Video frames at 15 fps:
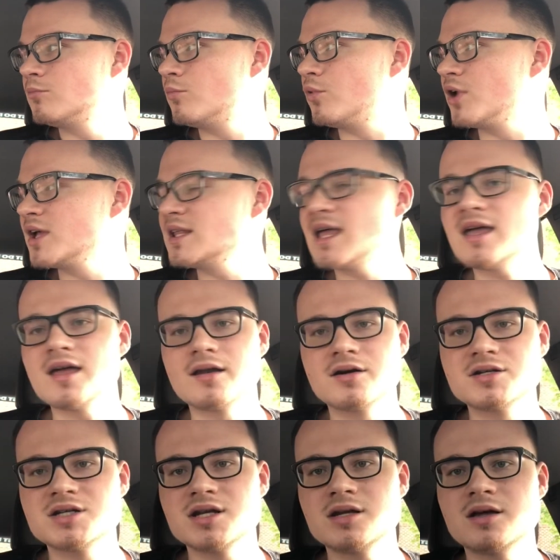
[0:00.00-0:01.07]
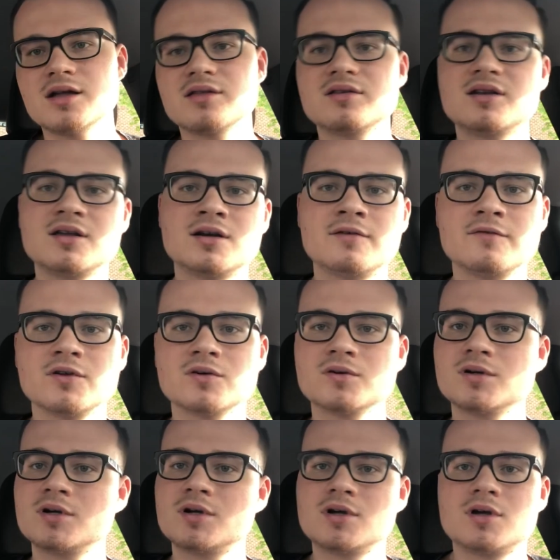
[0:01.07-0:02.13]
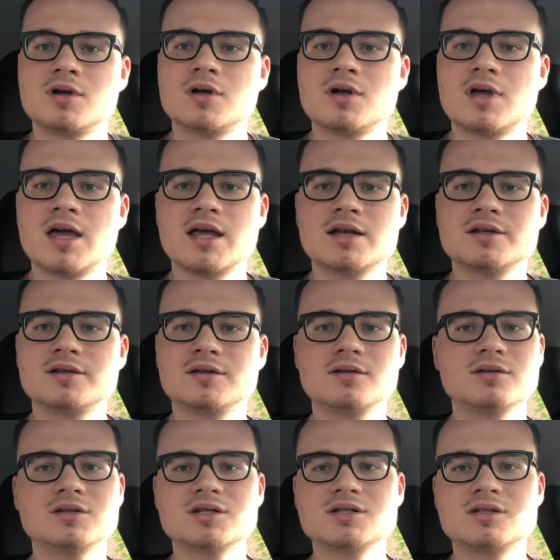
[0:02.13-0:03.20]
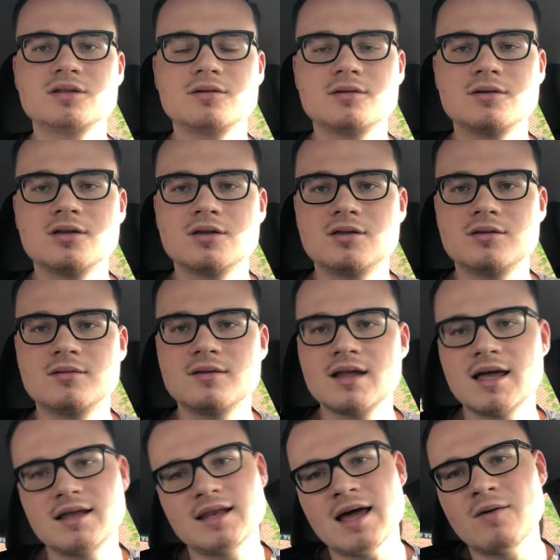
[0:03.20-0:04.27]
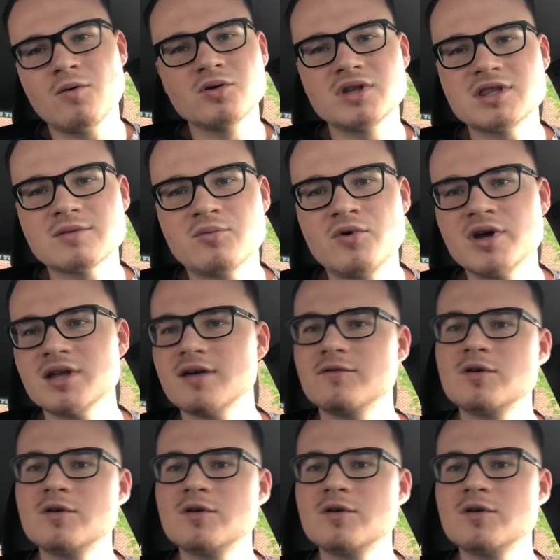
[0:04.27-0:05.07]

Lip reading: bring that energy into the interview, and just that won't disappoint.